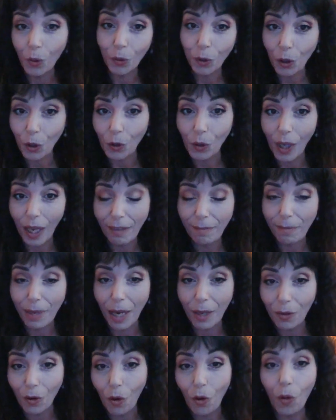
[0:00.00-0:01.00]
new life
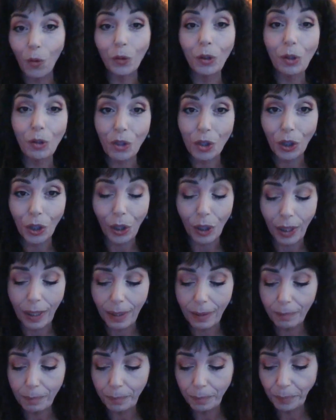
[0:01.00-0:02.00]
path, a whole new
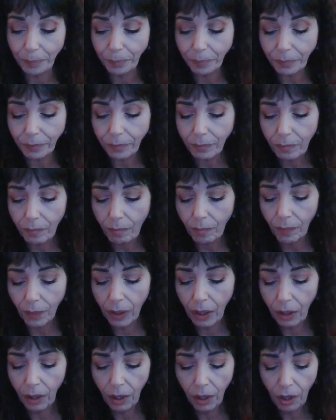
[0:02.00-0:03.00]
journey.
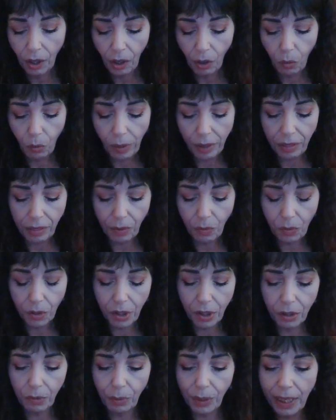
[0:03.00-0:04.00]
With the
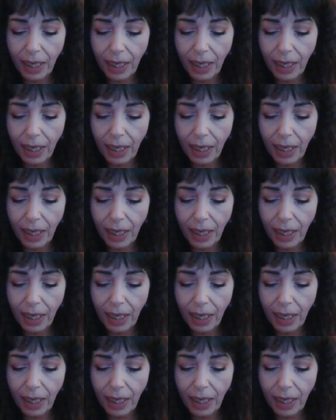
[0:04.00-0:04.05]
World, we